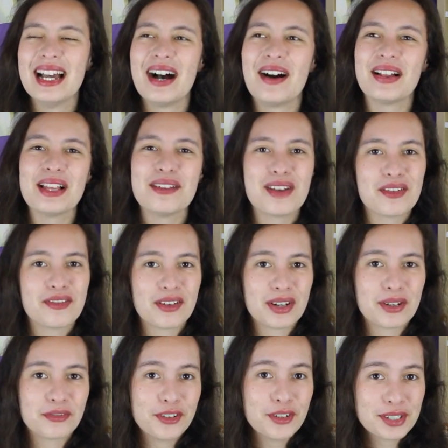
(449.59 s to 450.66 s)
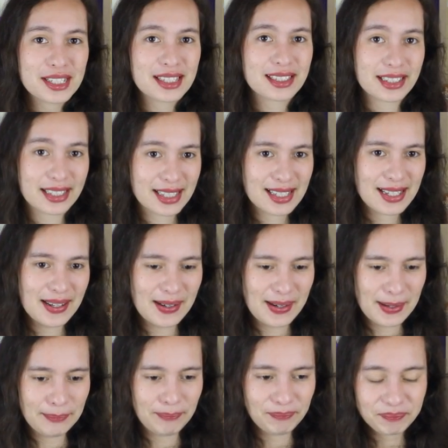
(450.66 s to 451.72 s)
all of our favorite foods in this.
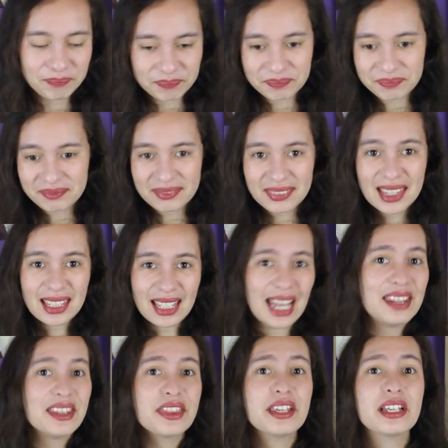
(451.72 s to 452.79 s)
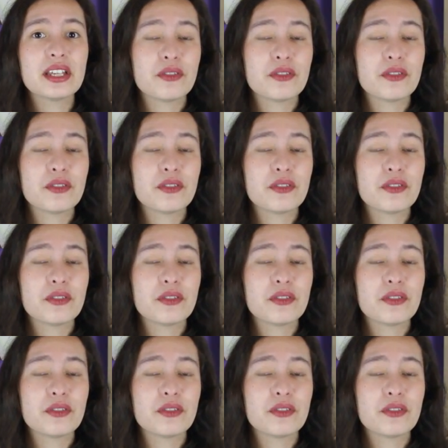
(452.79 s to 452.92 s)
And the thing